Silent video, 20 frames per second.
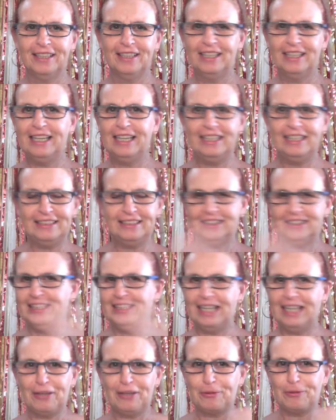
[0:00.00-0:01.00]
it's the
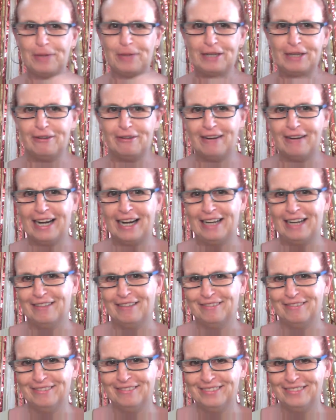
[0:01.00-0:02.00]
other way
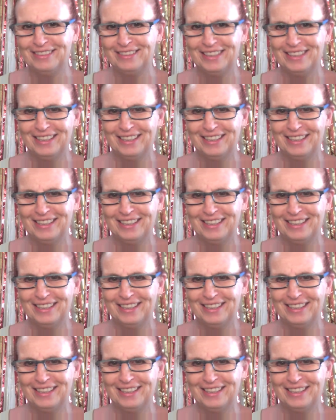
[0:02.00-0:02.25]
around.